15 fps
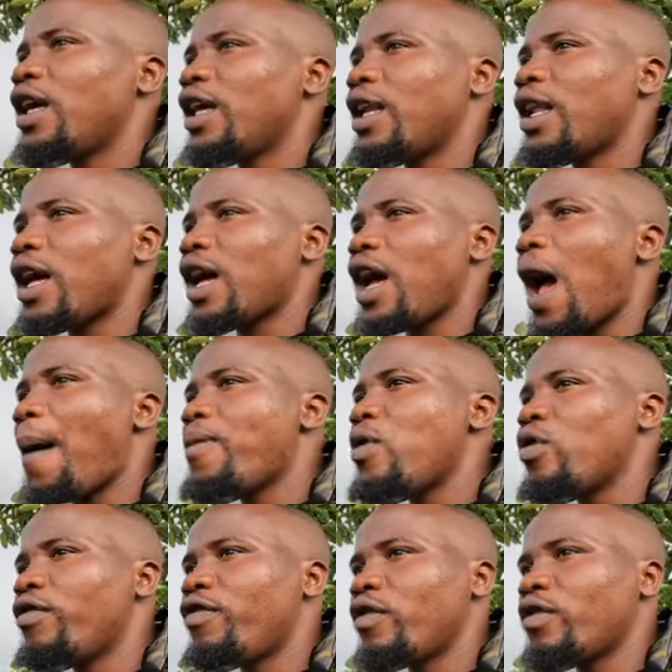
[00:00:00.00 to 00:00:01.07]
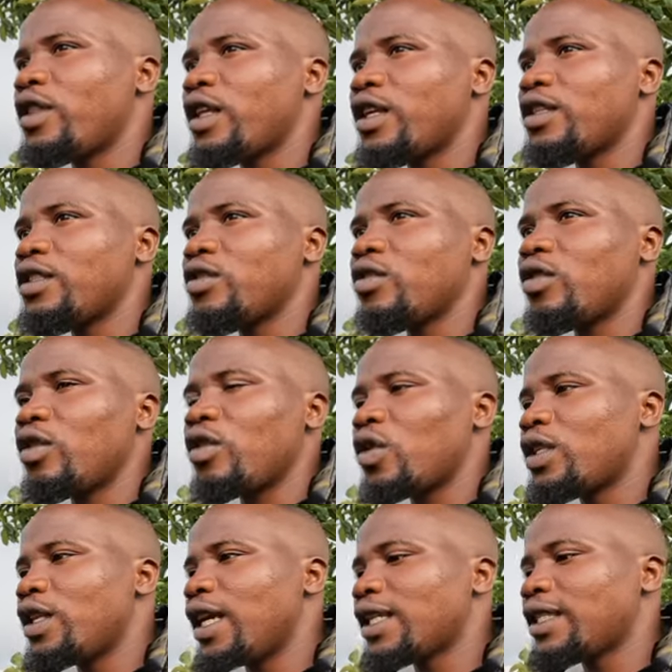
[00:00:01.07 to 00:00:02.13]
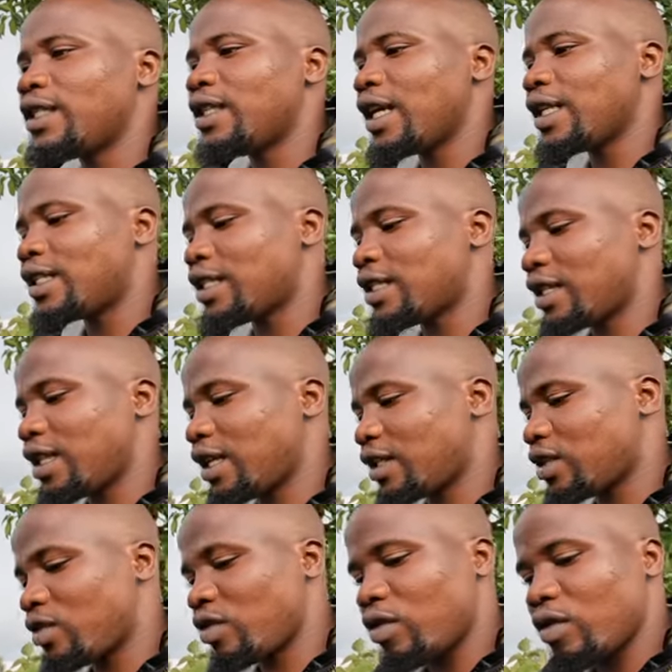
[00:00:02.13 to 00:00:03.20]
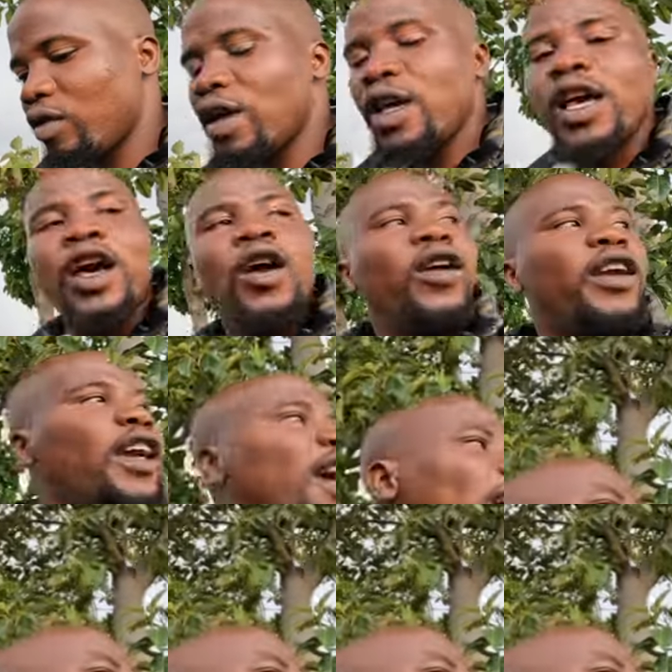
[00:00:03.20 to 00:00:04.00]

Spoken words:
and a beautiful things, you know, not that things, you know. Okay,